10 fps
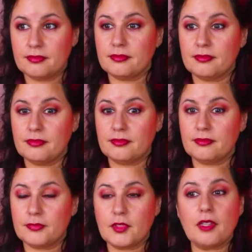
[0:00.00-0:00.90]

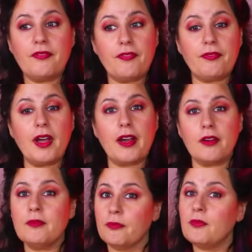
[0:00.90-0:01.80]
Mm-hmm.
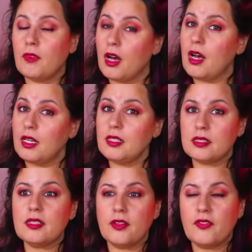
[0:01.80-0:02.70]
Fair.
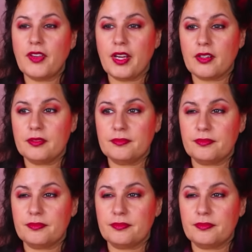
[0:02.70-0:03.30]
Honest. Fair.